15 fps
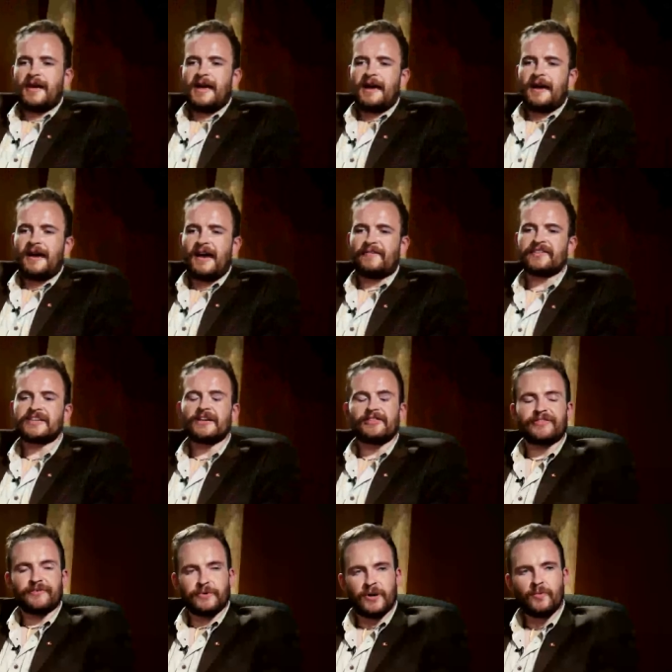Having done
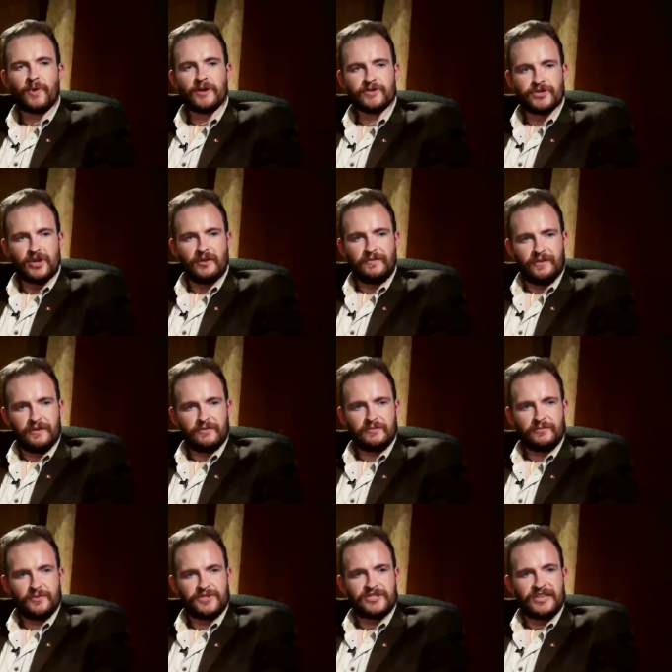three winners over,
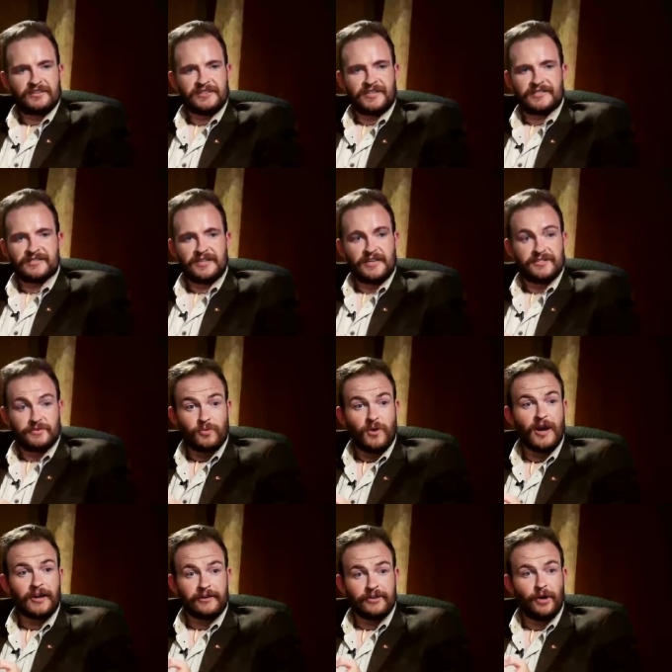which it sounds like is, is a
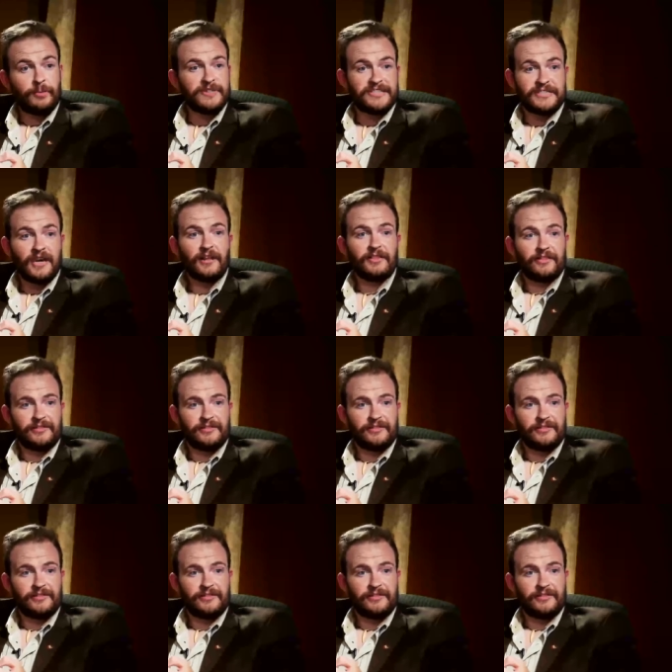record, nobody's done three